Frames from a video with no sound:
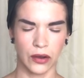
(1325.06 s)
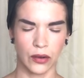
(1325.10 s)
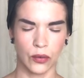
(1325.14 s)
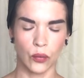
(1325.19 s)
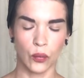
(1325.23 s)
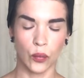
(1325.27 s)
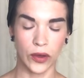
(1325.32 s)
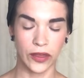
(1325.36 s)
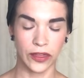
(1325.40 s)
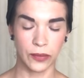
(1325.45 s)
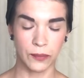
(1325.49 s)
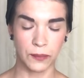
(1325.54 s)

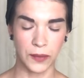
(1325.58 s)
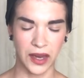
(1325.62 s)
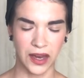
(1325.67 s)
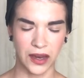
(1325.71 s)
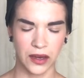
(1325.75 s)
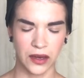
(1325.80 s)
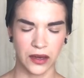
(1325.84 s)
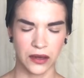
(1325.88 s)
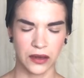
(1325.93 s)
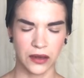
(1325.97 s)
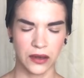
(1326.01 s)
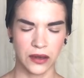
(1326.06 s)
with me.
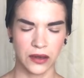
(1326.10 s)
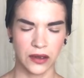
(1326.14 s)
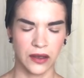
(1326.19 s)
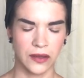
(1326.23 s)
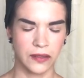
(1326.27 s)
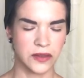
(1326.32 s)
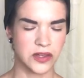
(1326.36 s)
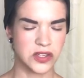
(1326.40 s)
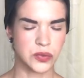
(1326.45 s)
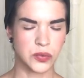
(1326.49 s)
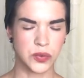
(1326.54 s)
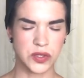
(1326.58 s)

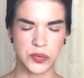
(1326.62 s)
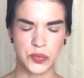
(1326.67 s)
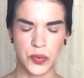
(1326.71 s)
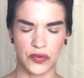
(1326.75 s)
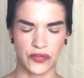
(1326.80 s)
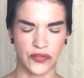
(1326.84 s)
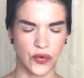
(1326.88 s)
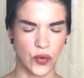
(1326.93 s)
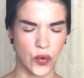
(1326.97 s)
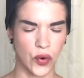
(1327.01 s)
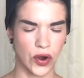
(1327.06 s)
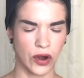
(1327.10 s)
This was
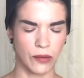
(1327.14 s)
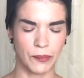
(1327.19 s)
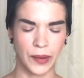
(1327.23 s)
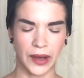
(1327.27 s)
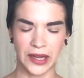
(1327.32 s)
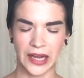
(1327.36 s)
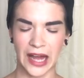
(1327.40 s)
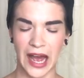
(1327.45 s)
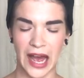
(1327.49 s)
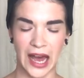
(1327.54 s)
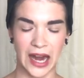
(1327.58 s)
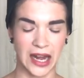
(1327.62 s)
before
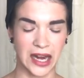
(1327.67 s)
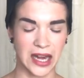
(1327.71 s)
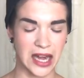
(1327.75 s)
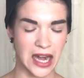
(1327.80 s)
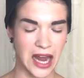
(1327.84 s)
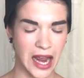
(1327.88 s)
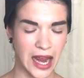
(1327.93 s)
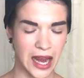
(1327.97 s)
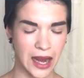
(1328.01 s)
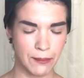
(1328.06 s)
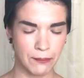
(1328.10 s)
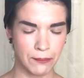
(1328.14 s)
Bella had a
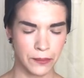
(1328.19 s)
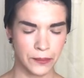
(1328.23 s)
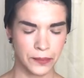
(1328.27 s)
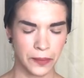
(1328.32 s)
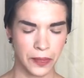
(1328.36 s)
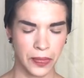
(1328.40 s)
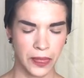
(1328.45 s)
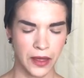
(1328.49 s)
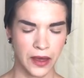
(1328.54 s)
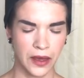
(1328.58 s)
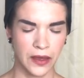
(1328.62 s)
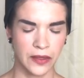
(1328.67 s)
name.
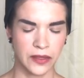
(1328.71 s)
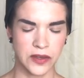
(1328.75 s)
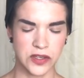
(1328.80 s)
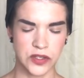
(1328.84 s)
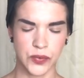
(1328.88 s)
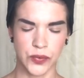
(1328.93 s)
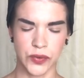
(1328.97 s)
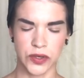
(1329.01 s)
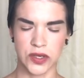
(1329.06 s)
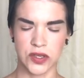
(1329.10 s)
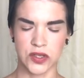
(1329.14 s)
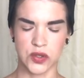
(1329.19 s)
This
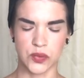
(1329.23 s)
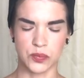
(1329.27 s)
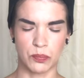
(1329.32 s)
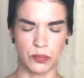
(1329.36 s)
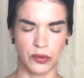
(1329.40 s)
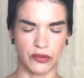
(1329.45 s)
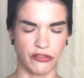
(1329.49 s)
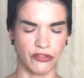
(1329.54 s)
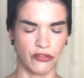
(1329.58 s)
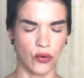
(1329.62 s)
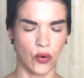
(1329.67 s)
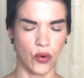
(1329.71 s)
was
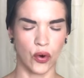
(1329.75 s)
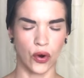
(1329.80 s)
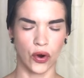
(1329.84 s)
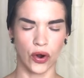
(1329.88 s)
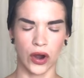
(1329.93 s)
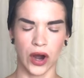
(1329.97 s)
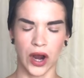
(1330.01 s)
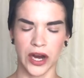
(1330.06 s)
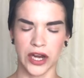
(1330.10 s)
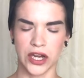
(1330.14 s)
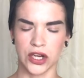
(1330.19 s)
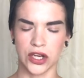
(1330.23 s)

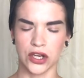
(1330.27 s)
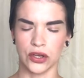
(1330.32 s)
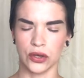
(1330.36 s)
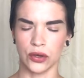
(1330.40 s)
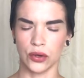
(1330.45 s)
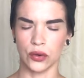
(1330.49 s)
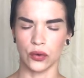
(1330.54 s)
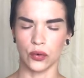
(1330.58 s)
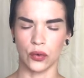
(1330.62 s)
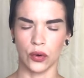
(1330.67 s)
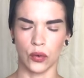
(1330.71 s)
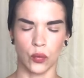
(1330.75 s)
before I
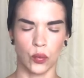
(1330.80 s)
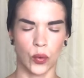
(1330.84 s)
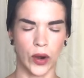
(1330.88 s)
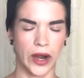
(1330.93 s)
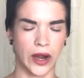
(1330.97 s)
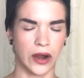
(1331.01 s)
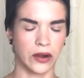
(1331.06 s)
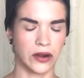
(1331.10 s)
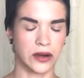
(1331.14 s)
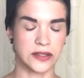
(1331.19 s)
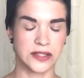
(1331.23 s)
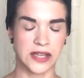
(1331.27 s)
knew
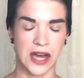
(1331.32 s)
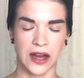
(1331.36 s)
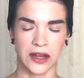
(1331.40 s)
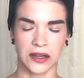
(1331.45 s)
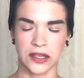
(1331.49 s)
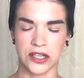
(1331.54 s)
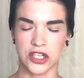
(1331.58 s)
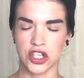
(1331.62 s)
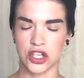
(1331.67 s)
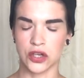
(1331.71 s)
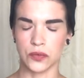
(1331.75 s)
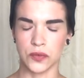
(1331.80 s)
where
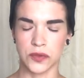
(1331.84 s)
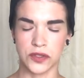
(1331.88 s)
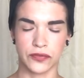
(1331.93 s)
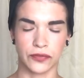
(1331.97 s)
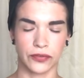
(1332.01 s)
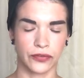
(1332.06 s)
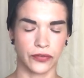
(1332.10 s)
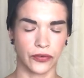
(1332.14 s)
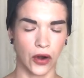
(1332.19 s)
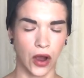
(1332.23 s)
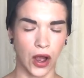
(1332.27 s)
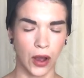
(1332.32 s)
exactly she was
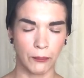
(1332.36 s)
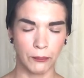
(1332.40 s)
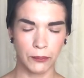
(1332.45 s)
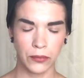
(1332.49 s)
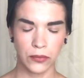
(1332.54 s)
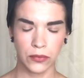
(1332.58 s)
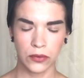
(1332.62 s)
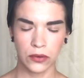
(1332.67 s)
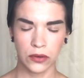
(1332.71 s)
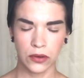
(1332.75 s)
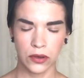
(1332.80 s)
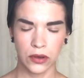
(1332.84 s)
from,
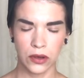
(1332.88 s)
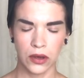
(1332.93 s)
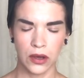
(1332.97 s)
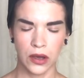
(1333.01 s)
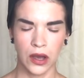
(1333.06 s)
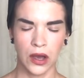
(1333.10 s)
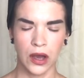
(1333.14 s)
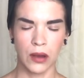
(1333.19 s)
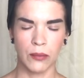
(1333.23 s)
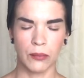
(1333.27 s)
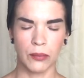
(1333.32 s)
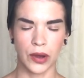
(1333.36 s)

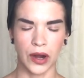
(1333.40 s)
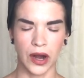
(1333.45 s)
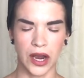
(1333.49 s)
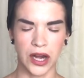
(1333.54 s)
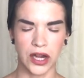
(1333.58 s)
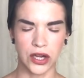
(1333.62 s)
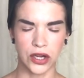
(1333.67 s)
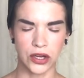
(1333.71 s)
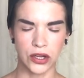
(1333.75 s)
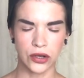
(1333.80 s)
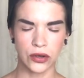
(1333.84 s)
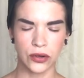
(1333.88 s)
but I
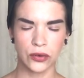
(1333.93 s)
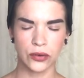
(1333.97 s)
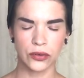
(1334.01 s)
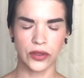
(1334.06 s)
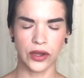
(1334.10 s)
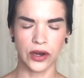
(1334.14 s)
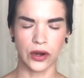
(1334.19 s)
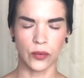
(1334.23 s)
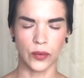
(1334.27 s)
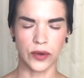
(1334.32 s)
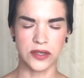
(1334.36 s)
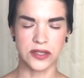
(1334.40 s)
knew
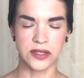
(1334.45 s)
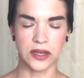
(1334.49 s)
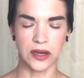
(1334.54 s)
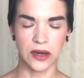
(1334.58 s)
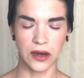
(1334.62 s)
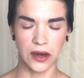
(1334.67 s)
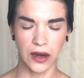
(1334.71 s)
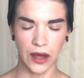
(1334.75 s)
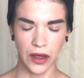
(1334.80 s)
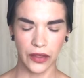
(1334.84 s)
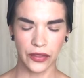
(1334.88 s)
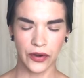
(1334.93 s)
there was
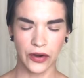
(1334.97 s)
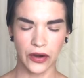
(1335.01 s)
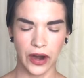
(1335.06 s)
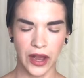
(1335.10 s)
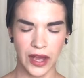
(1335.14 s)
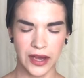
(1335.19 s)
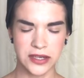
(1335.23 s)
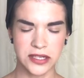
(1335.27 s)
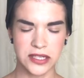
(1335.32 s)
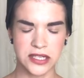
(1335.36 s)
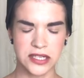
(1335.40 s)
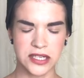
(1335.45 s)
another
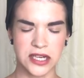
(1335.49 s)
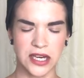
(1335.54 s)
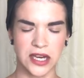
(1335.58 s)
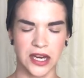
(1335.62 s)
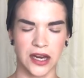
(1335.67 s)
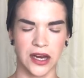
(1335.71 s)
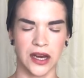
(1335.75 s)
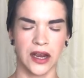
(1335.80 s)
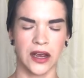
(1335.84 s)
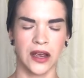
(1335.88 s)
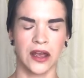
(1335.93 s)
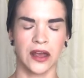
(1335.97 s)

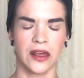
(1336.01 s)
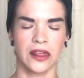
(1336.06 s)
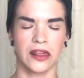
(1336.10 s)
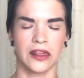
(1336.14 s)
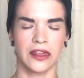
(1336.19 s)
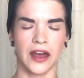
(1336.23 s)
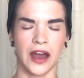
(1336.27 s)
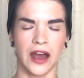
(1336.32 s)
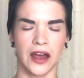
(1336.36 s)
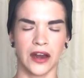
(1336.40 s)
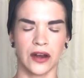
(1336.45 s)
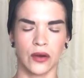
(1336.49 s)
entity
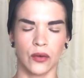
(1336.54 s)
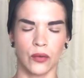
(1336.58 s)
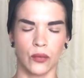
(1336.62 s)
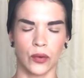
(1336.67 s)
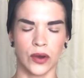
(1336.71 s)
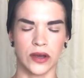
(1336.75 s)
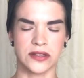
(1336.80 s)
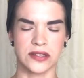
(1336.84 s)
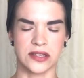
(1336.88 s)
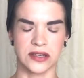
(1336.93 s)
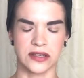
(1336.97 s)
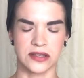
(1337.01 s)
that
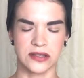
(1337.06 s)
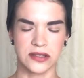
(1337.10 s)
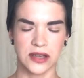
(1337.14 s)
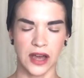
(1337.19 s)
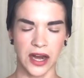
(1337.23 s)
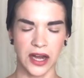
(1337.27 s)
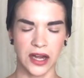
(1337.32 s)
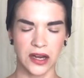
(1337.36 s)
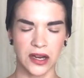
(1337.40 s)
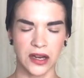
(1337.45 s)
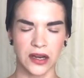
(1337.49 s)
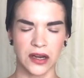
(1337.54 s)
was
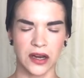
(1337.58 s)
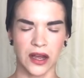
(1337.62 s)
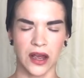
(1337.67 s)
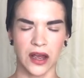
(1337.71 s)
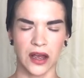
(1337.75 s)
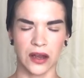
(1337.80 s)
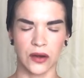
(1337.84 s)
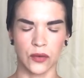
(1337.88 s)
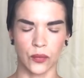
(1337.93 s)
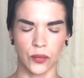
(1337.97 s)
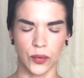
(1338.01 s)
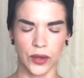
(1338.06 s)
excited
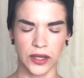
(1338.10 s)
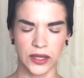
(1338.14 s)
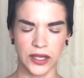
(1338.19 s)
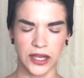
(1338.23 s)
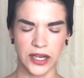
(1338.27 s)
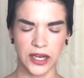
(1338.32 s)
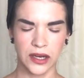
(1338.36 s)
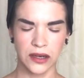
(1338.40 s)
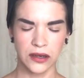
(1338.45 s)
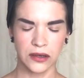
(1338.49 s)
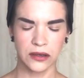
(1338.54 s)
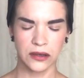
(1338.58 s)
and
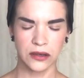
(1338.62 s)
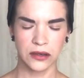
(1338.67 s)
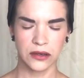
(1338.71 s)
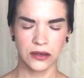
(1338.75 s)
willing